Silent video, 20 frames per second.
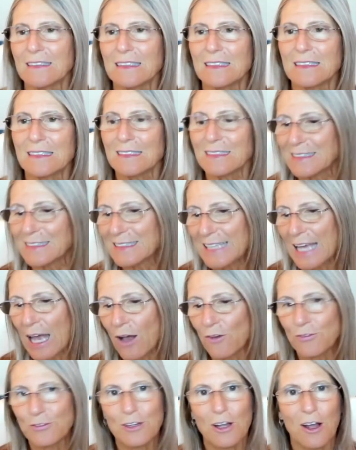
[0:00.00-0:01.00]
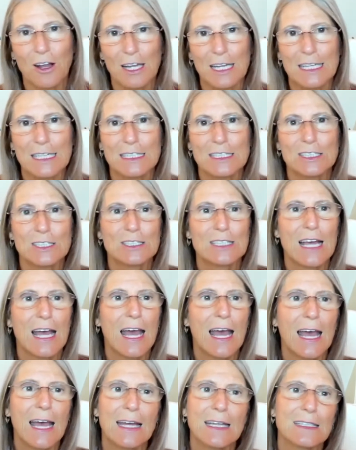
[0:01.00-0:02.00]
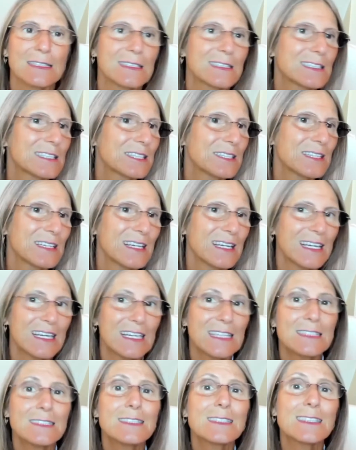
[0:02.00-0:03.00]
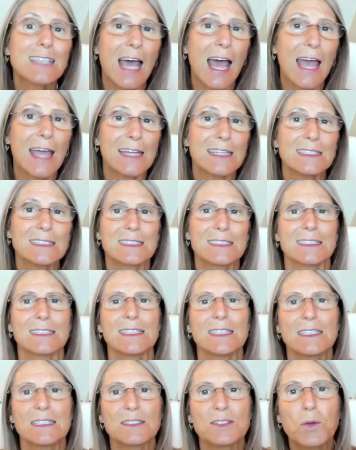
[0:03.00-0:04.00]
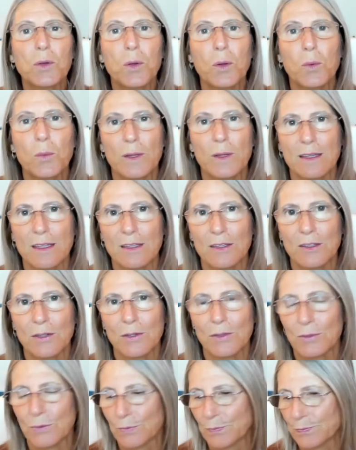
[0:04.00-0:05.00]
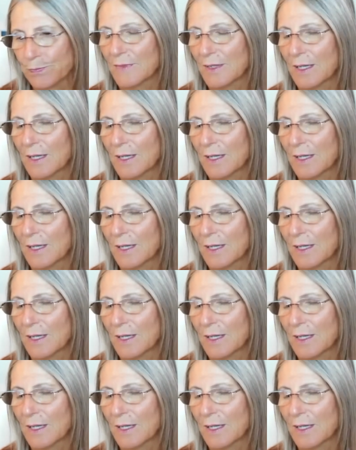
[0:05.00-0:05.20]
self-knowledge, that insight is all within you.